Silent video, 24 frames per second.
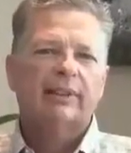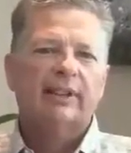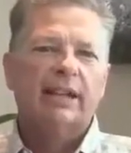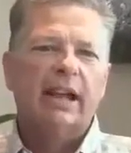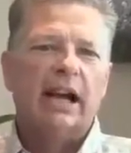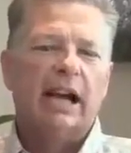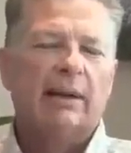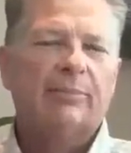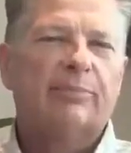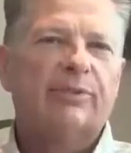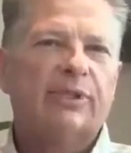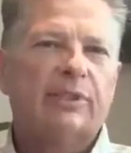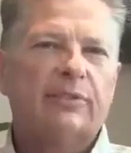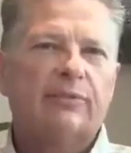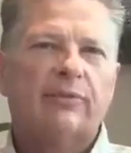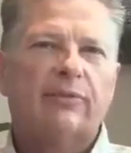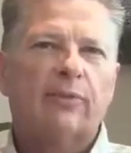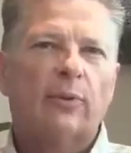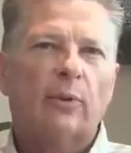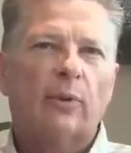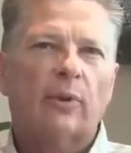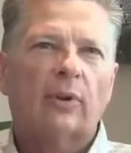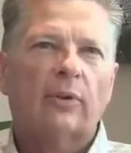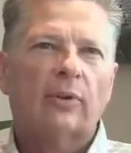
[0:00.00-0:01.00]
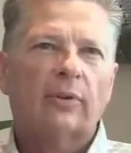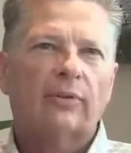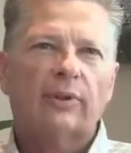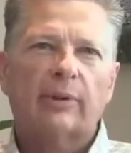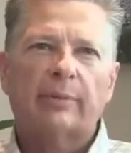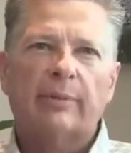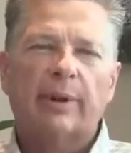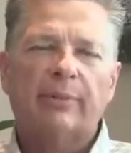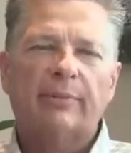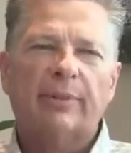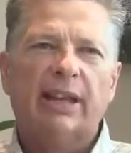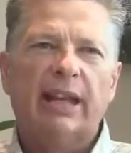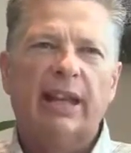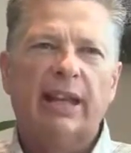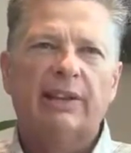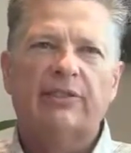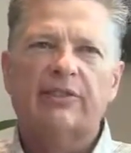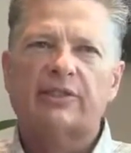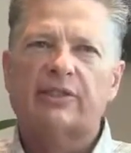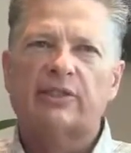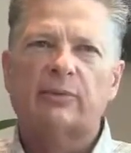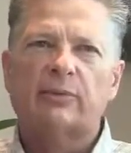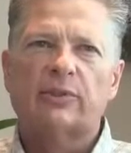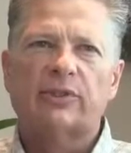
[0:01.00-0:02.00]
the option from MD
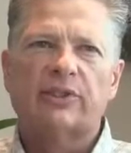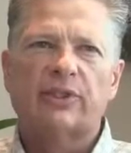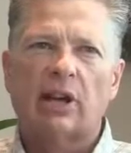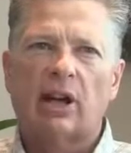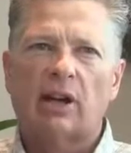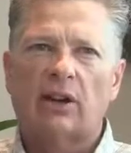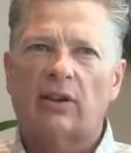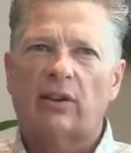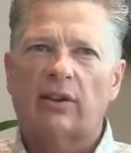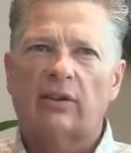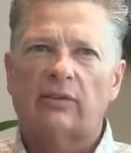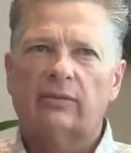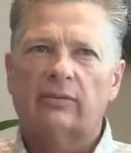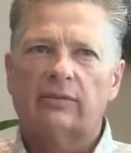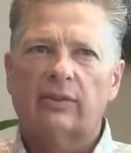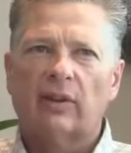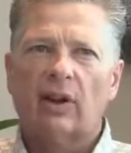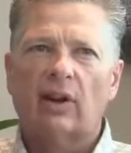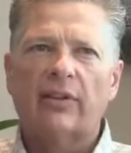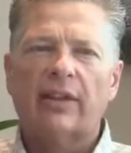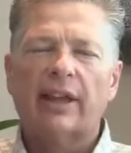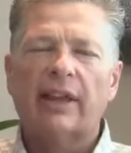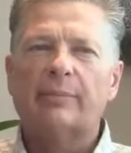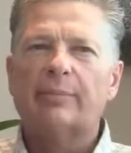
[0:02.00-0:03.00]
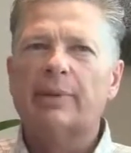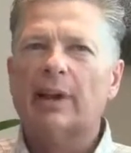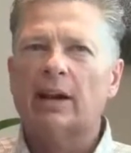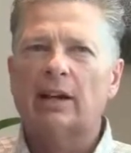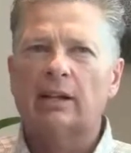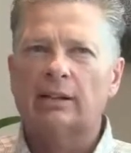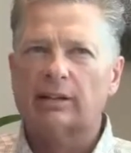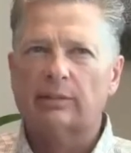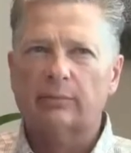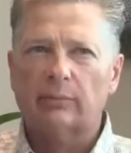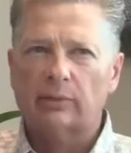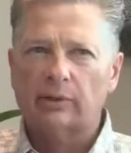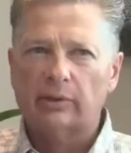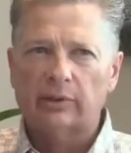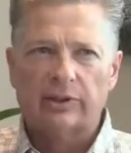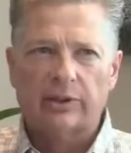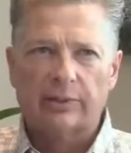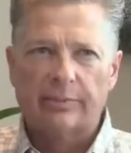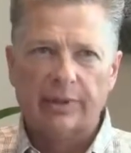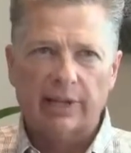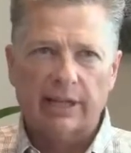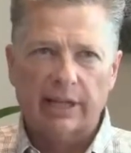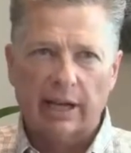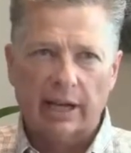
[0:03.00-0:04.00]
Anderson was not all that palatable
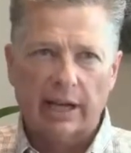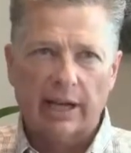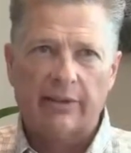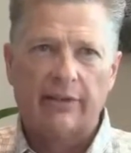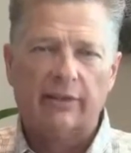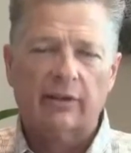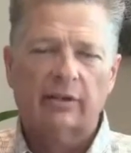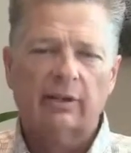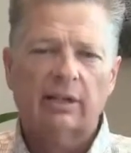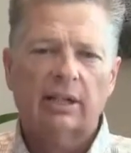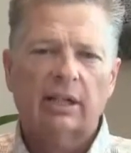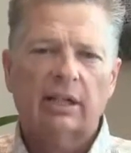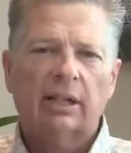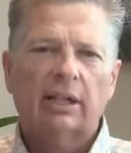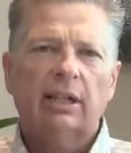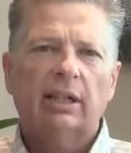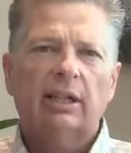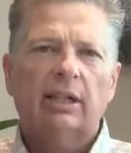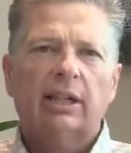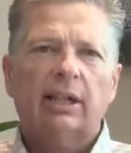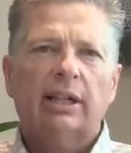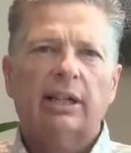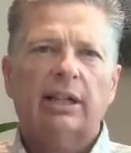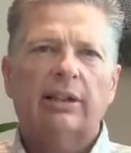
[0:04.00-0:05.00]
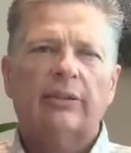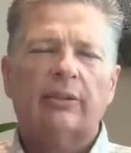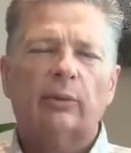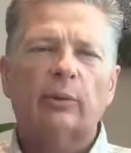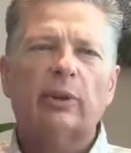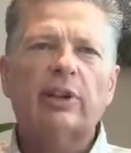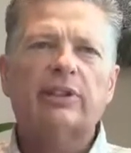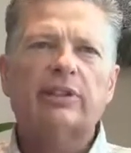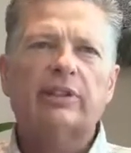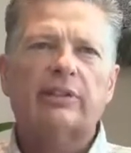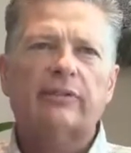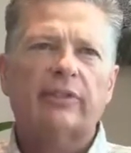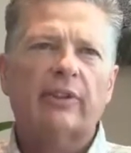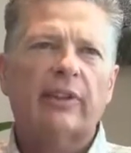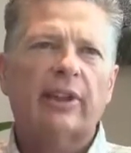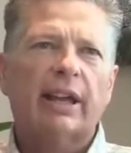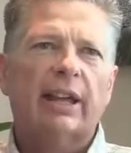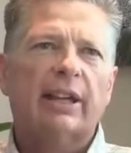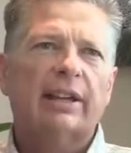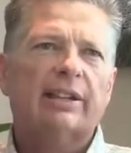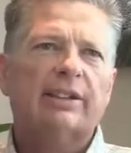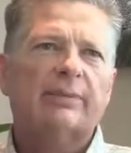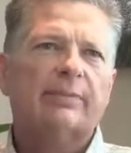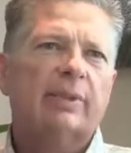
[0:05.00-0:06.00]
to me either. And the reason for
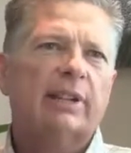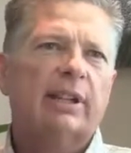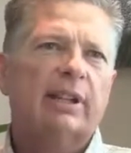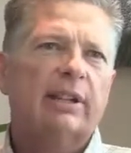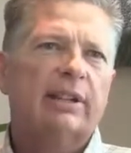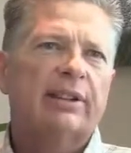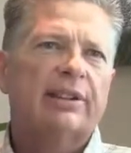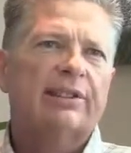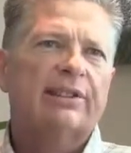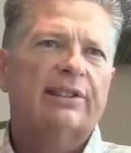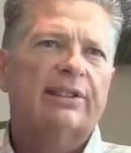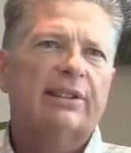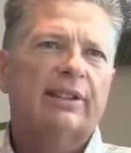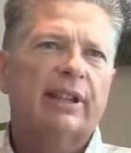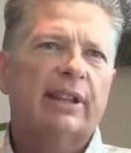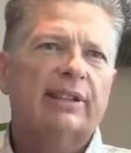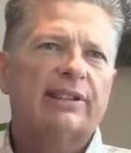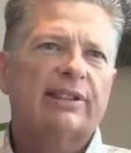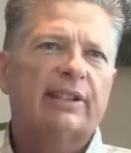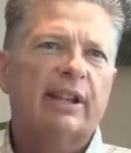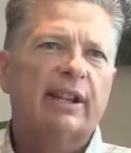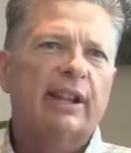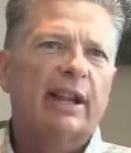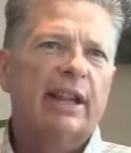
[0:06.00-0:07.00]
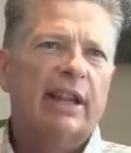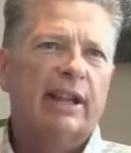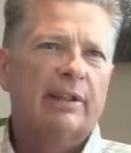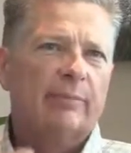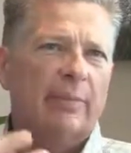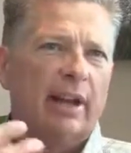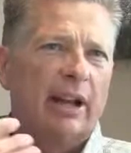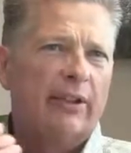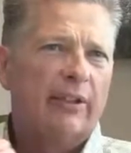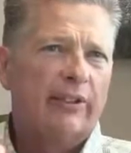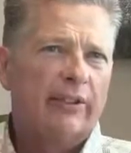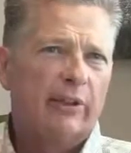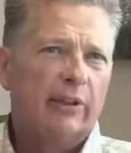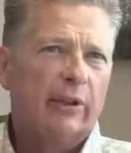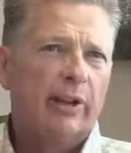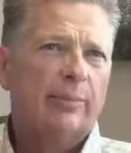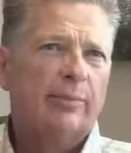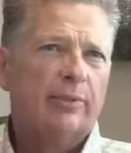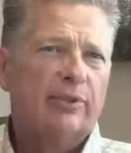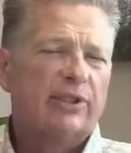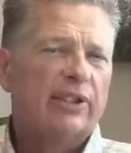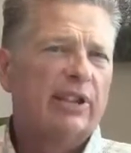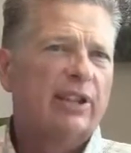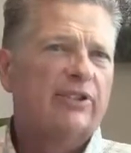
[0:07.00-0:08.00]
that is because they said I had about a
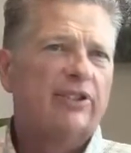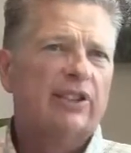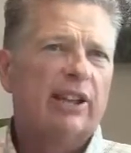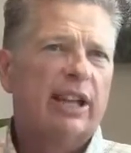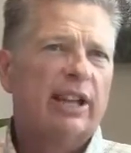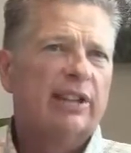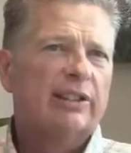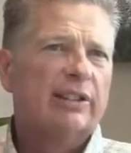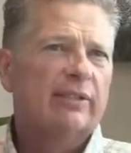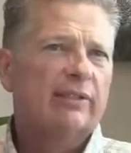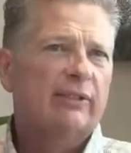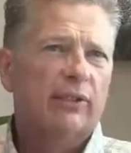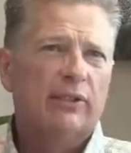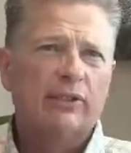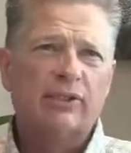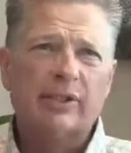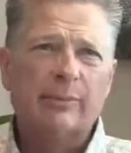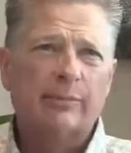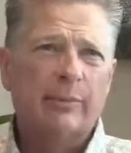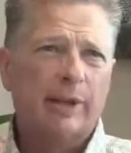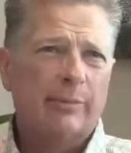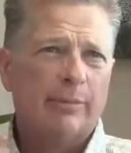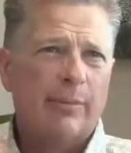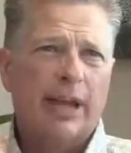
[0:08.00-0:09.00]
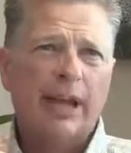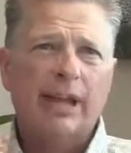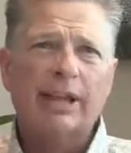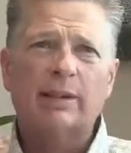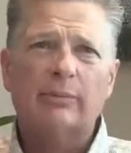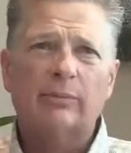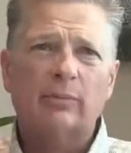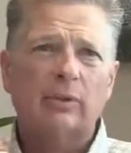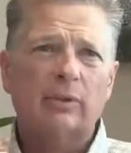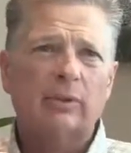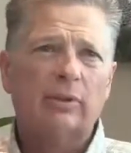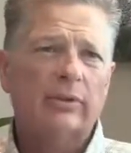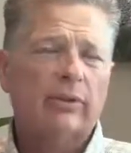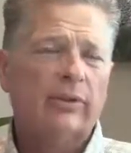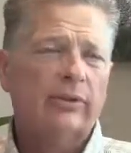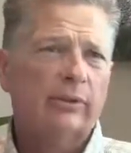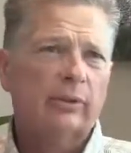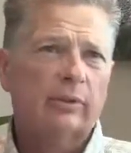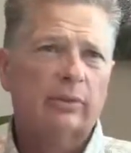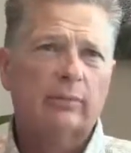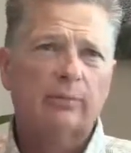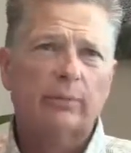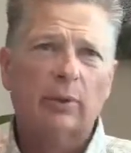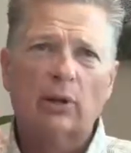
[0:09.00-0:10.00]
30% chance of losing my mandible
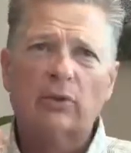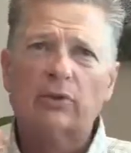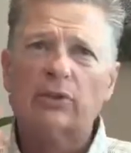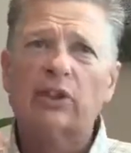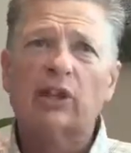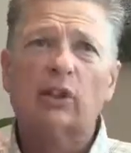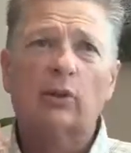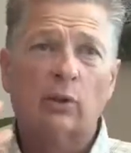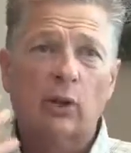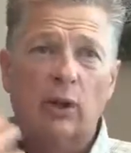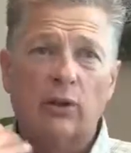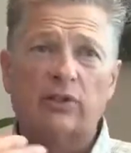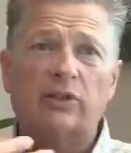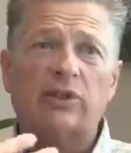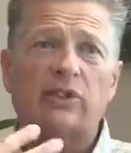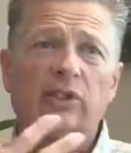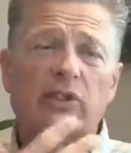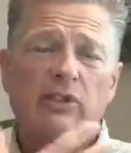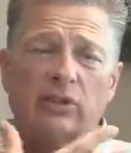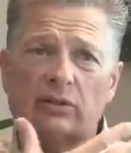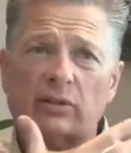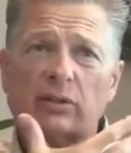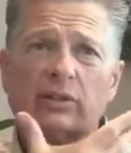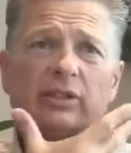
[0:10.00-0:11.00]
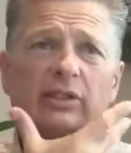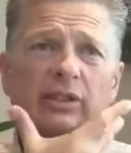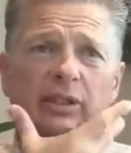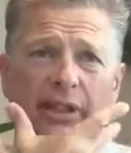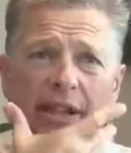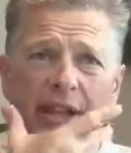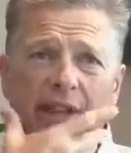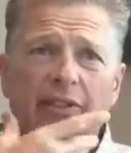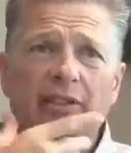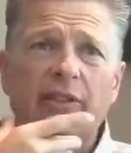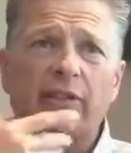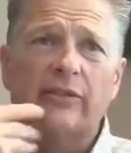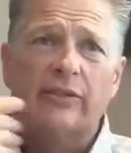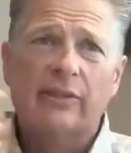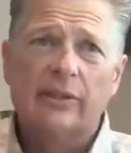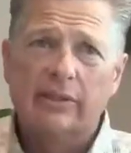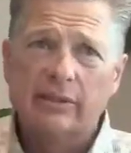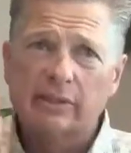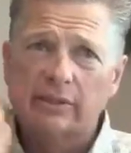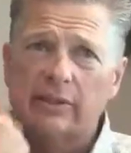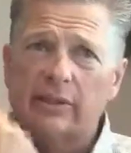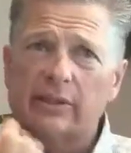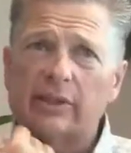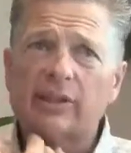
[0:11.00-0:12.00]
through bone necrosis or death of the
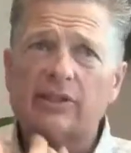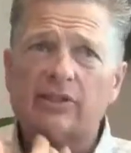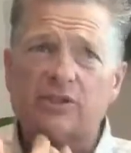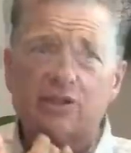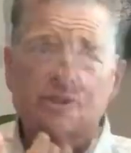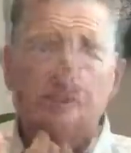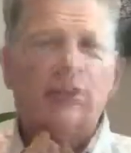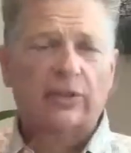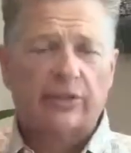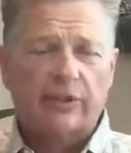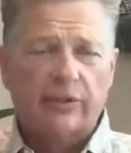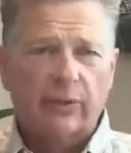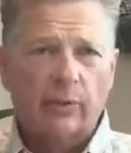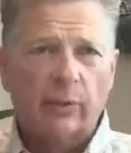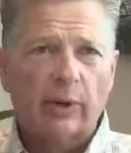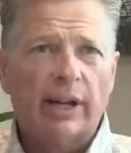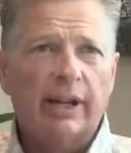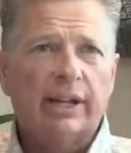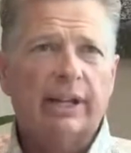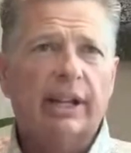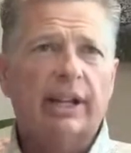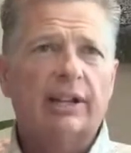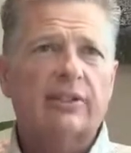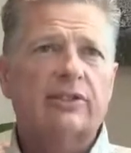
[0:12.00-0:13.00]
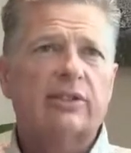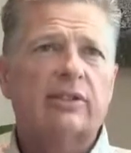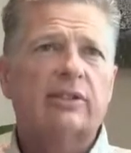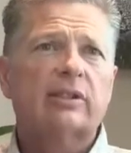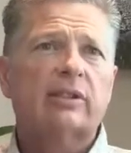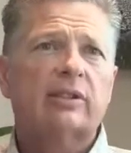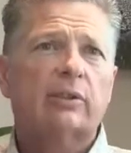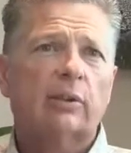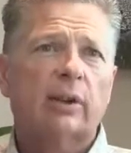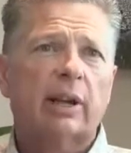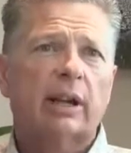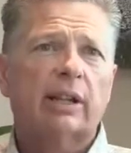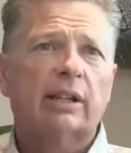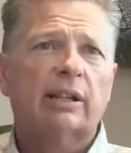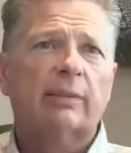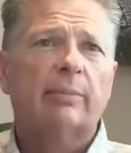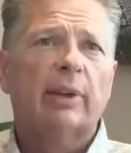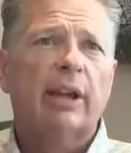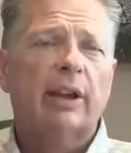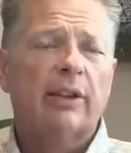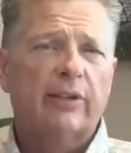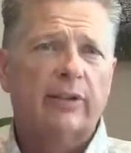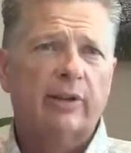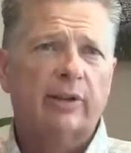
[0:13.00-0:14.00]
tissue because of the radiation, correct,
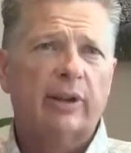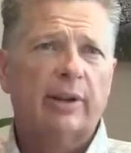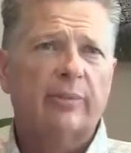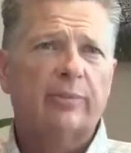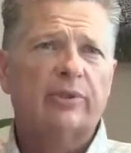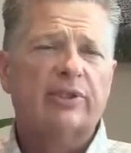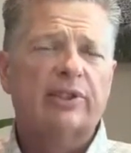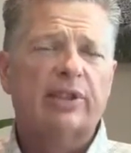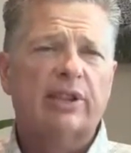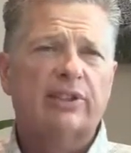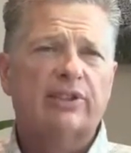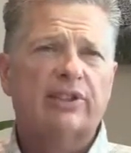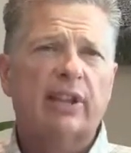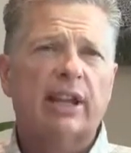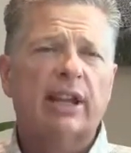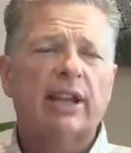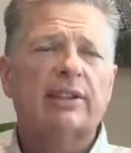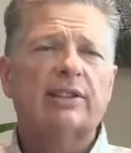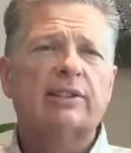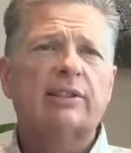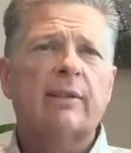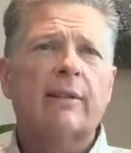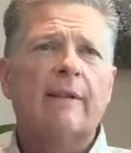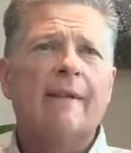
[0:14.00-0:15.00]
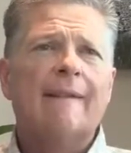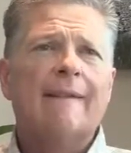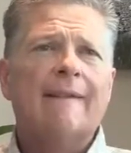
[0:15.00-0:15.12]
about a 30% chance.